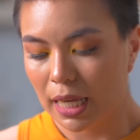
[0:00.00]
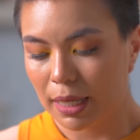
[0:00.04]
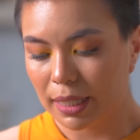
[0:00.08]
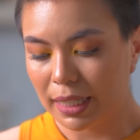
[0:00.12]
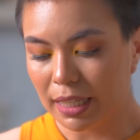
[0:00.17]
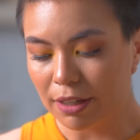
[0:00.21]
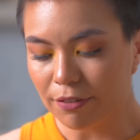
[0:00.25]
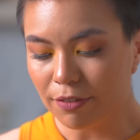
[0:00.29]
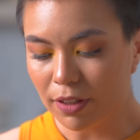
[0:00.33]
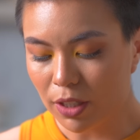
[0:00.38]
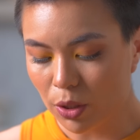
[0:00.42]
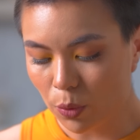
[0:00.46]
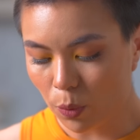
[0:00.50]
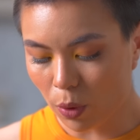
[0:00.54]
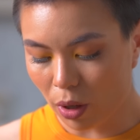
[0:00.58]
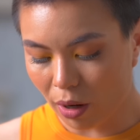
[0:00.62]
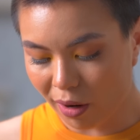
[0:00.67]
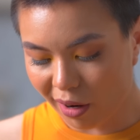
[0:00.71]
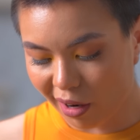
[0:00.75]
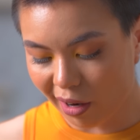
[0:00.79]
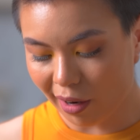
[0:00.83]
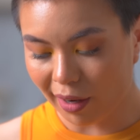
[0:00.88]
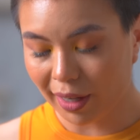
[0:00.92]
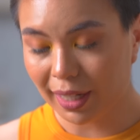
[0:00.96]
giving you a
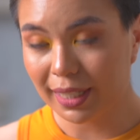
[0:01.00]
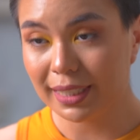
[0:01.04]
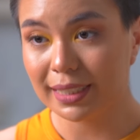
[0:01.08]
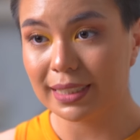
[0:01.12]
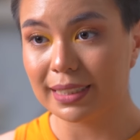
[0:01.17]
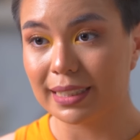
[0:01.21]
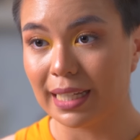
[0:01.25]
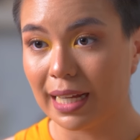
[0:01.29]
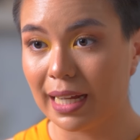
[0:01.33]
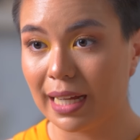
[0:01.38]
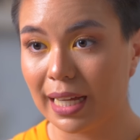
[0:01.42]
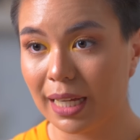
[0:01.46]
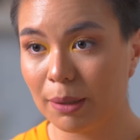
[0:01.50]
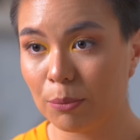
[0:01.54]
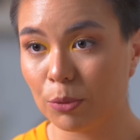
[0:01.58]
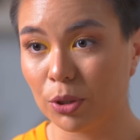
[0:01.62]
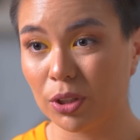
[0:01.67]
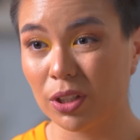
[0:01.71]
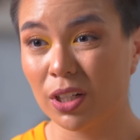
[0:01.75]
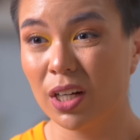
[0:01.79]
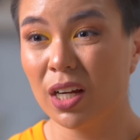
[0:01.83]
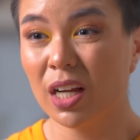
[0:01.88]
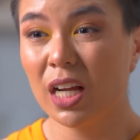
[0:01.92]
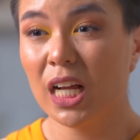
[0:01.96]
hard time,
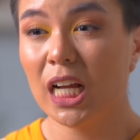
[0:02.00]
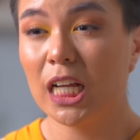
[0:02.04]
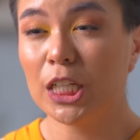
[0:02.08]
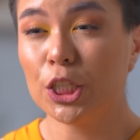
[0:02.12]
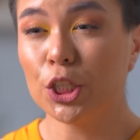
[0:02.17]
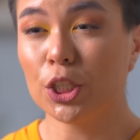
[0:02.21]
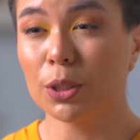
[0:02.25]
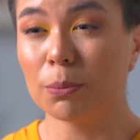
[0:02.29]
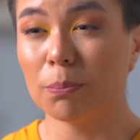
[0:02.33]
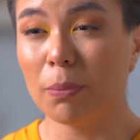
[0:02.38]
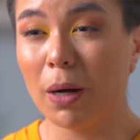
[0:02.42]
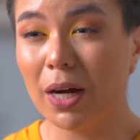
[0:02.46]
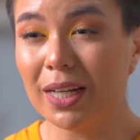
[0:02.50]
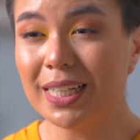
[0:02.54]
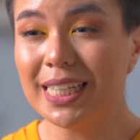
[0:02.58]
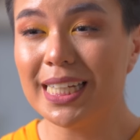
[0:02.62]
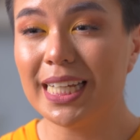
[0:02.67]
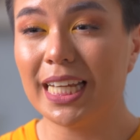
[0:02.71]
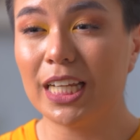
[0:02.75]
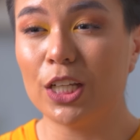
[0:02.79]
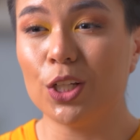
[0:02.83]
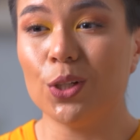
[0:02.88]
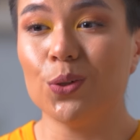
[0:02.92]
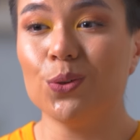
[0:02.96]
or your body
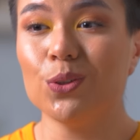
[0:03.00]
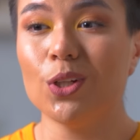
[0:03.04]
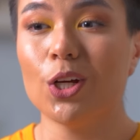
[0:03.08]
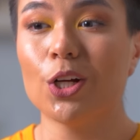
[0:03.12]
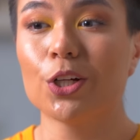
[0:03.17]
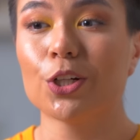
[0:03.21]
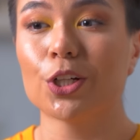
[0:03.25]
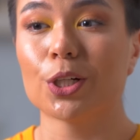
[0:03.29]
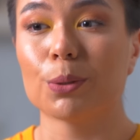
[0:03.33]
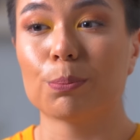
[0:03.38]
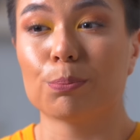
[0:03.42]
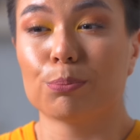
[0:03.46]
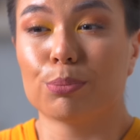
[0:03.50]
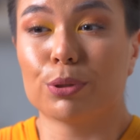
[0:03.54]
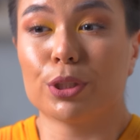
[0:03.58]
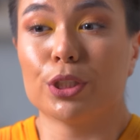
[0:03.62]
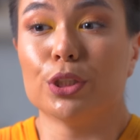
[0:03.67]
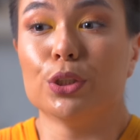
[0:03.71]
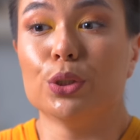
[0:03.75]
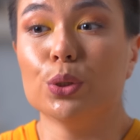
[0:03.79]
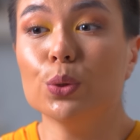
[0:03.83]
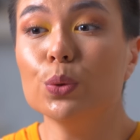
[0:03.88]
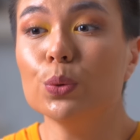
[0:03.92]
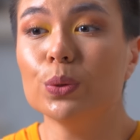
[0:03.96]
can no longer
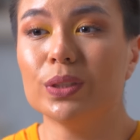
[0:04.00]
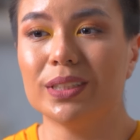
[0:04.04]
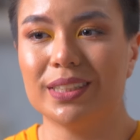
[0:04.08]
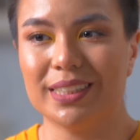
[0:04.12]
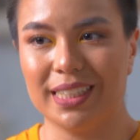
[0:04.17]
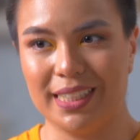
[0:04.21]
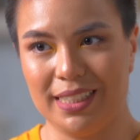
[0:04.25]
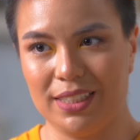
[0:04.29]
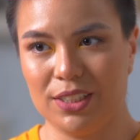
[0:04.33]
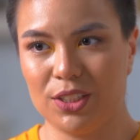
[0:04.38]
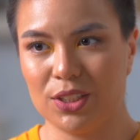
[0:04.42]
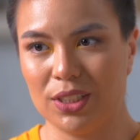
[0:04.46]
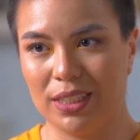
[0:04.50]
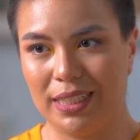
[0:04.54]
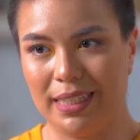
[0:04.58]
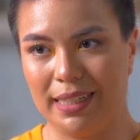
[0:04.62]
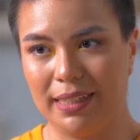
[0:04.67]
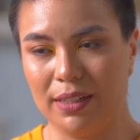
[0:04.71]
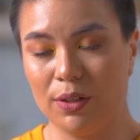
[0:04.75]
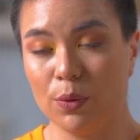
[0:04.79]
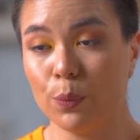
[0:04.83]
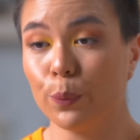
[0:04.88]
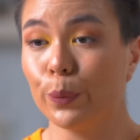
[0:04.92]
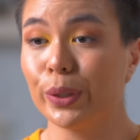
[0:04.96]
produce
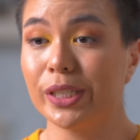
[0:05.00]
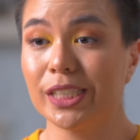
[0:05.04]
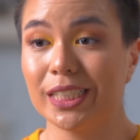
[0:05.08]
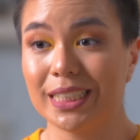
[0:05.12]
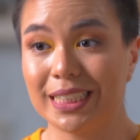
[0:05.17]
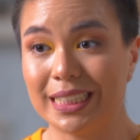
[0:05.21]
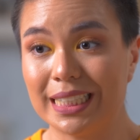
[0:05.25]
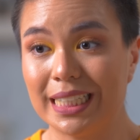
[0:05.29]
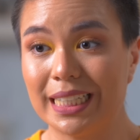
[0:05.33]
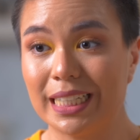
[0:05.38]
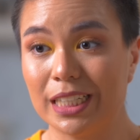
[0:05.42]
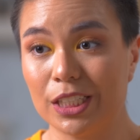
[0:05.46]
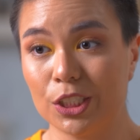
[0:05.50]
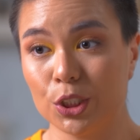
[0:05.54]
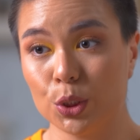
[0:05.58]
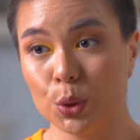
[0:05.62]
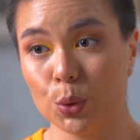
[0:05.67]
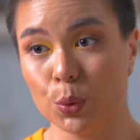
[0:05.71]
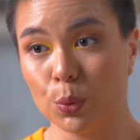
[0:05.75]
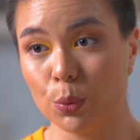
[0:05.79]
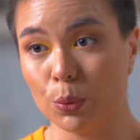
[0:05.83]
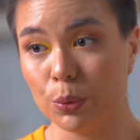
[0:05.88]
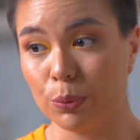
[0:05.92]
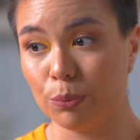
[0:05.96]
insulin, which is needed
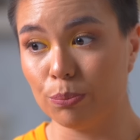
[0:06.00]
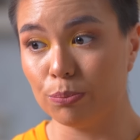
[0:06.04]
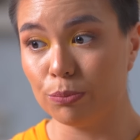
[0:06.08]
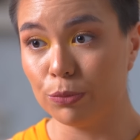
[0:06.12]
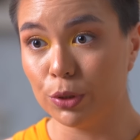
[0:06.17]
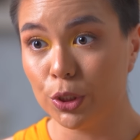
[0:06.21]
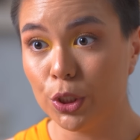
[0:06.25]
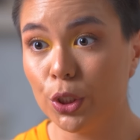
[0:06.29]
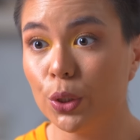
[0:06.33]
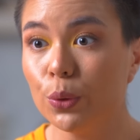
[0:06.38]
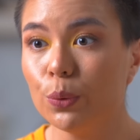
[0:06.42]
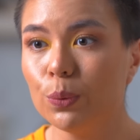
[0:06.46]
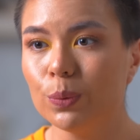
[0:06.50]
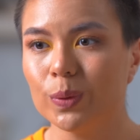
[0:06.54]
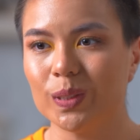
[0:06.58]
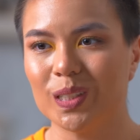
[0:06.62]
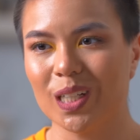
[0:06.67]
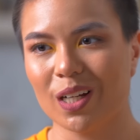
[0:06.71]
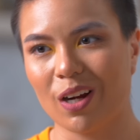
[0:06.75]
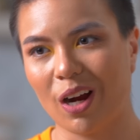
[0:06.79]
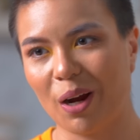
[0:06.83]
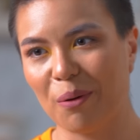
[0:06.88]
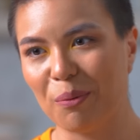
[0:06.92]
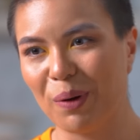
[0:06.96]
to use the
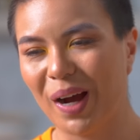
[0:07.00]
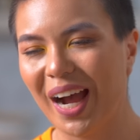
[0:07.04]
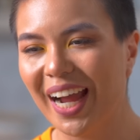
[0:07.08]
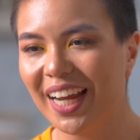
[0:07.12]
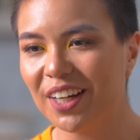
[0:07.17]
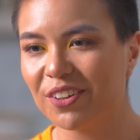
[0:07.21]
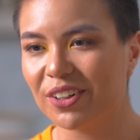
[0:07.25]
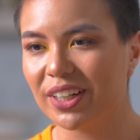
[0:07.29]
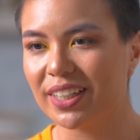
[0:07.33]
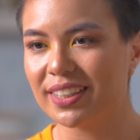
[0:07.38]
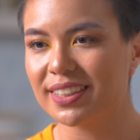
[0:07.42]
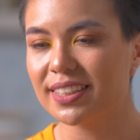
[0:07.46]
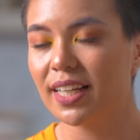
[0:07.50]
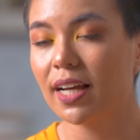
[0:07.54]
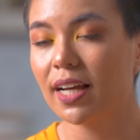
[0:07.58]
carbohydrates.